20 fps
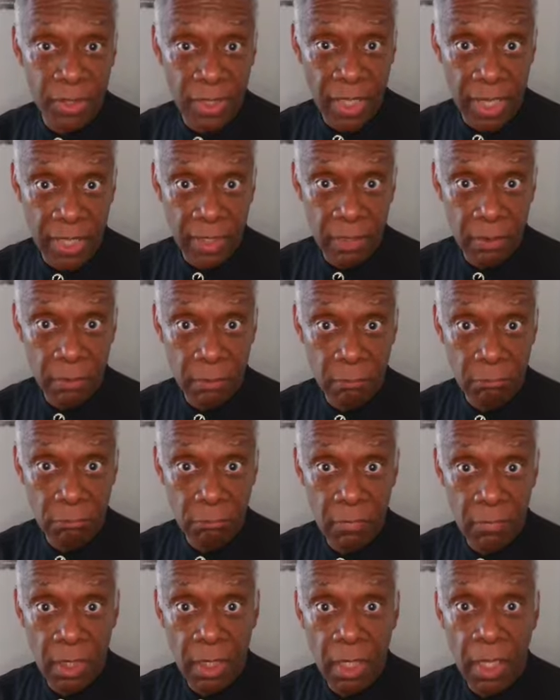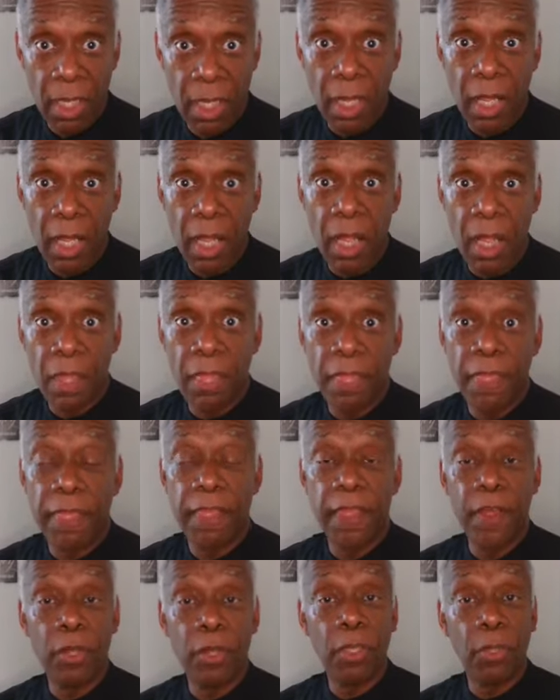land,
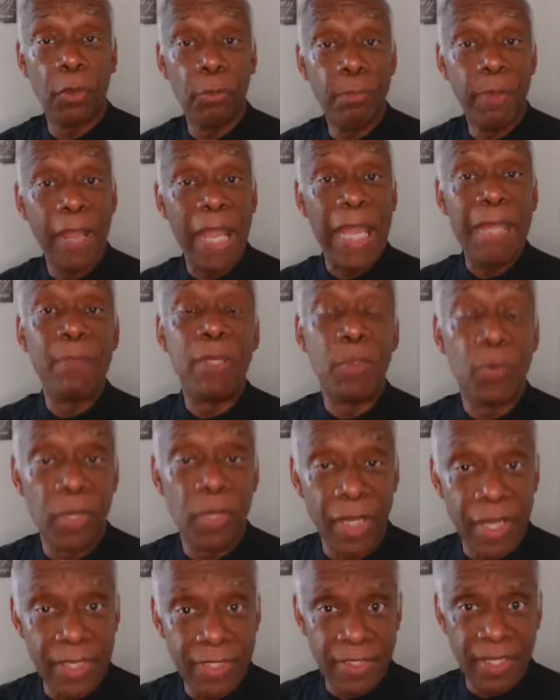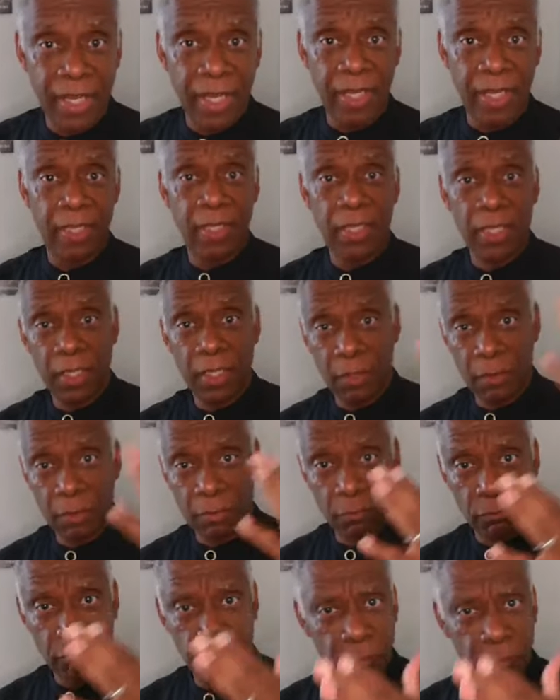they'll obey me when I say,
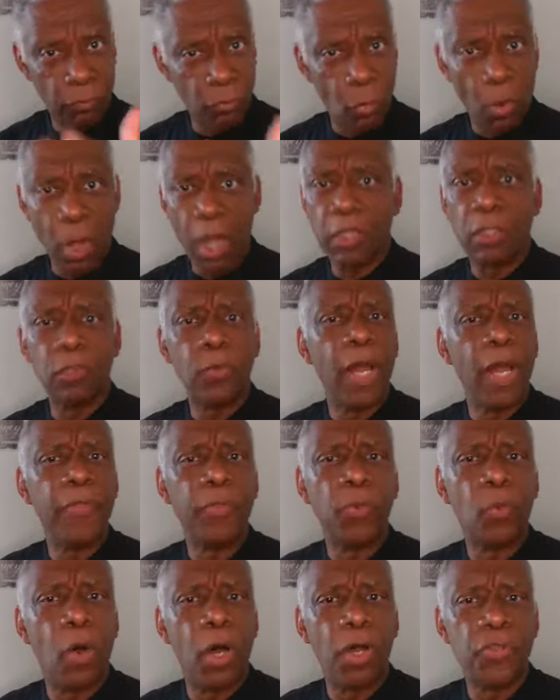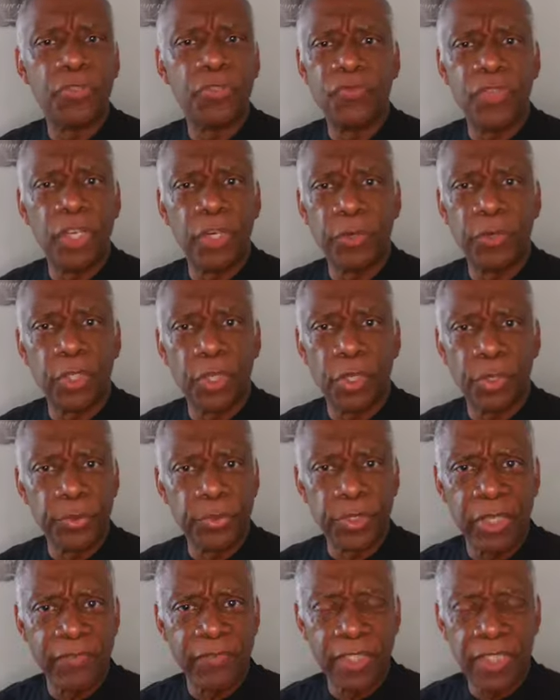walk around the walls of Jericho
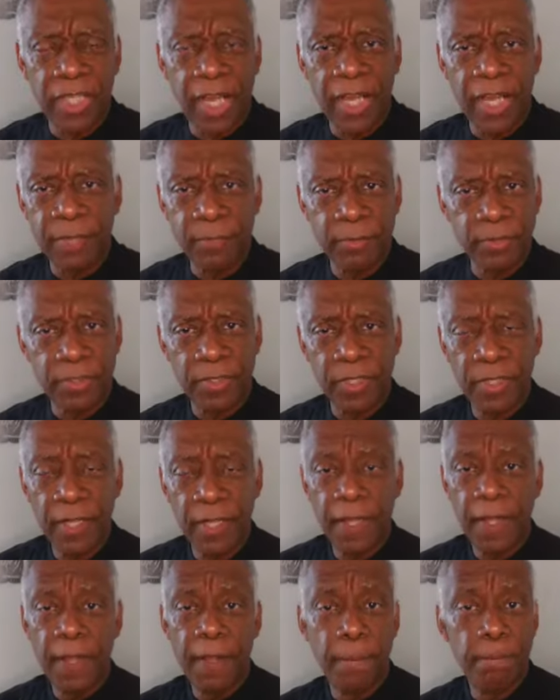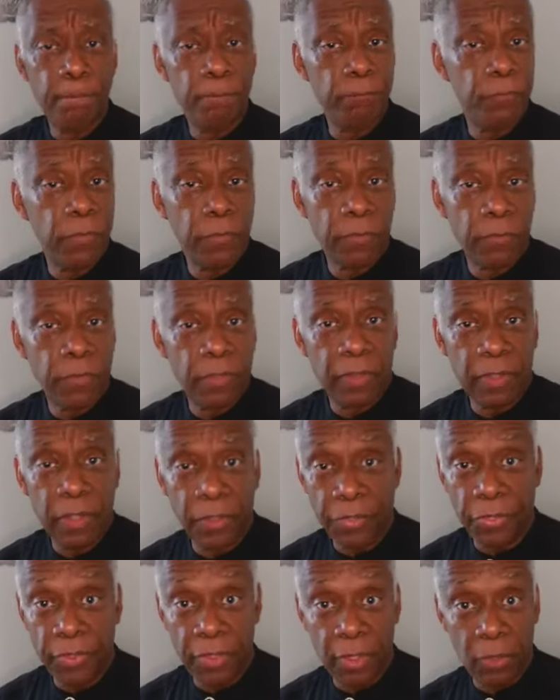seven times.
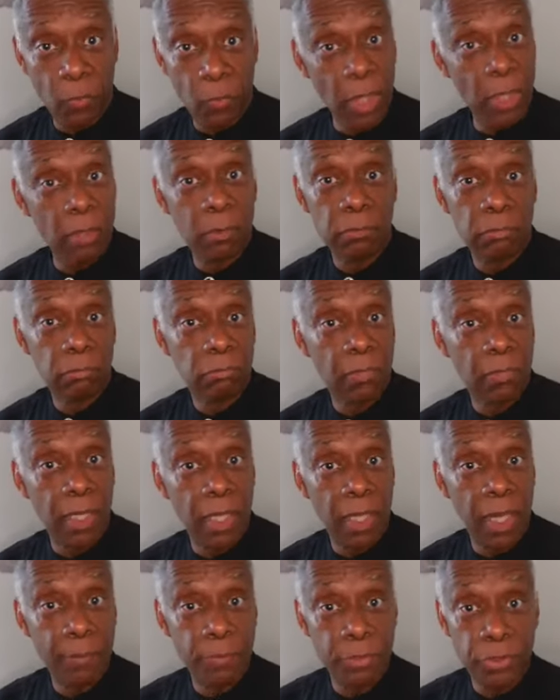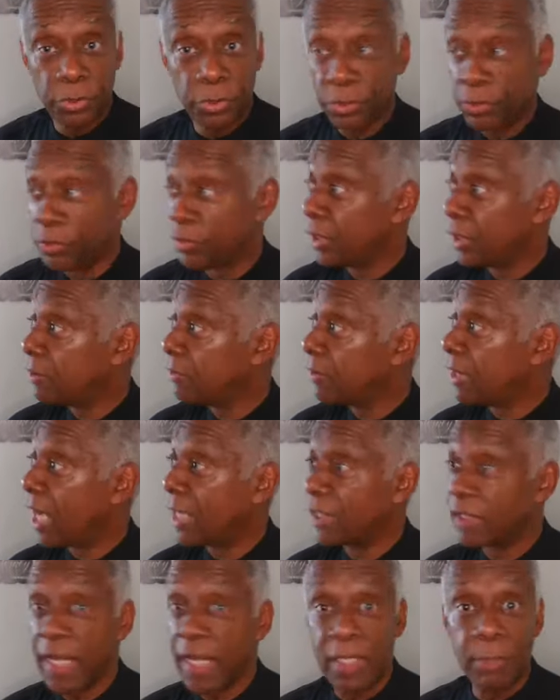They'll think, well, I'm sure that
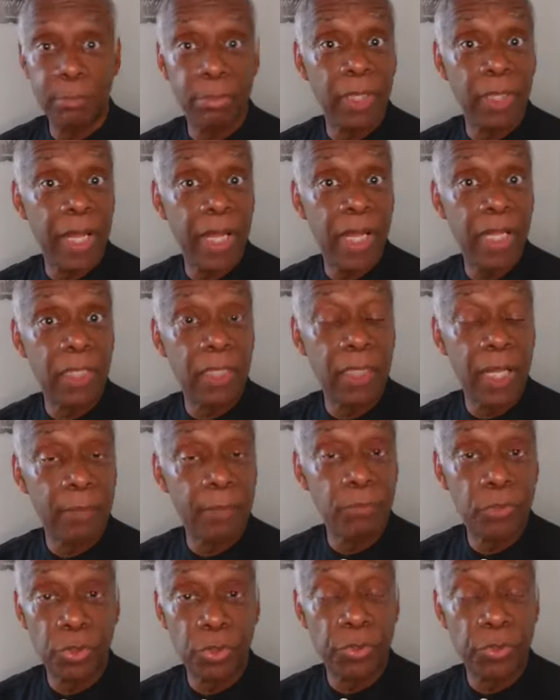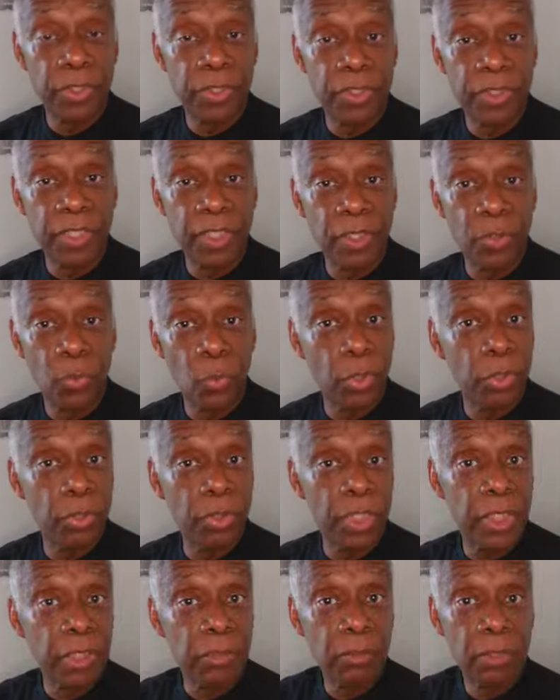God's got a plan and I'm sure this is going to
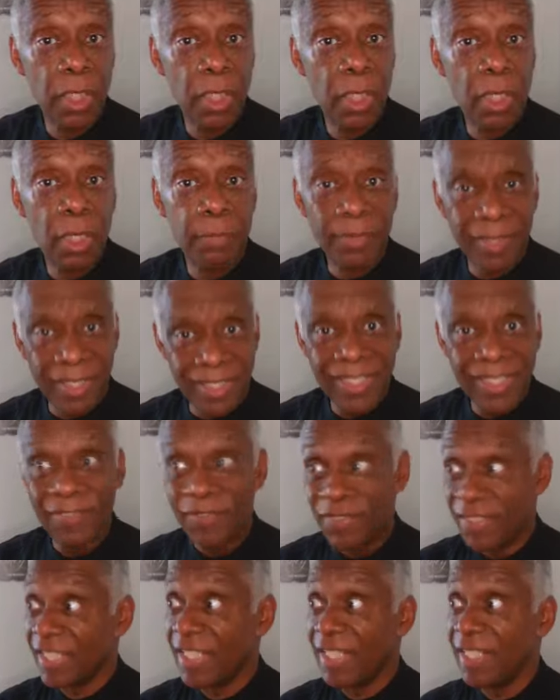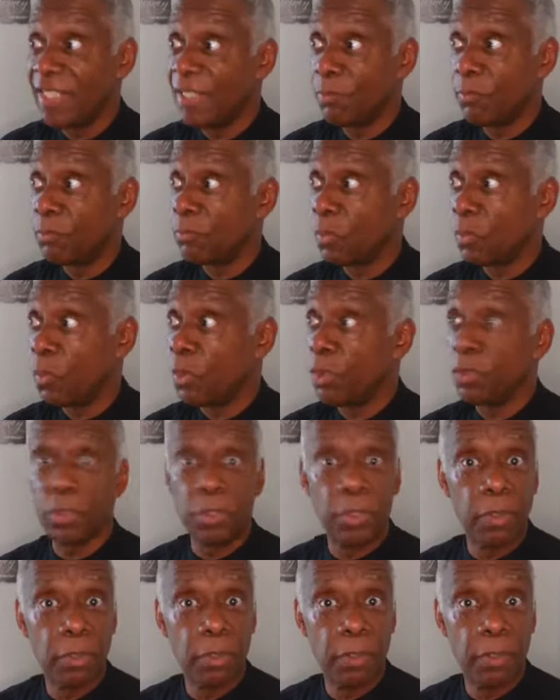work, and because they've seen him work.